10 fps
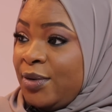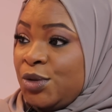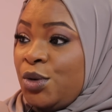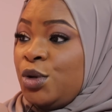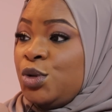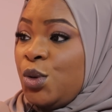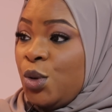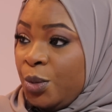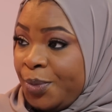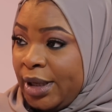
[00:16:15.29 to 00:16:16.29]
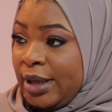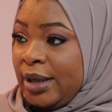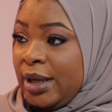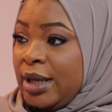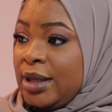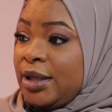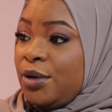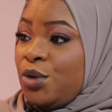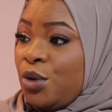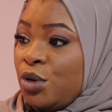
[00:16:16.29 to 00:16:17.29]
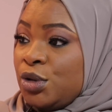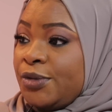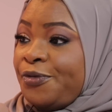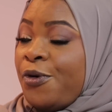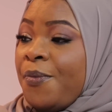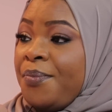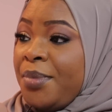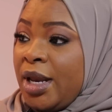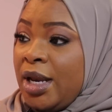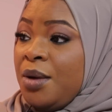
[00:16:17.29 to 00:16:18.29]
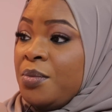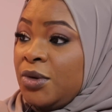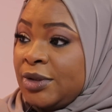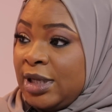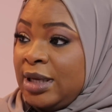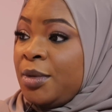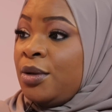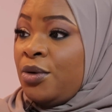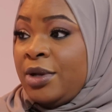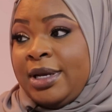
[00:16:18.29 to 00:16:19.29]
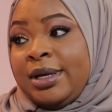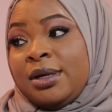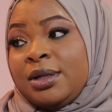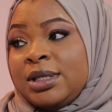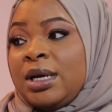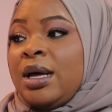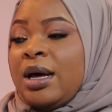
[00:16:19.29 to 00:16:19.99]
it was going to open the doors for many Muslim and Northern girls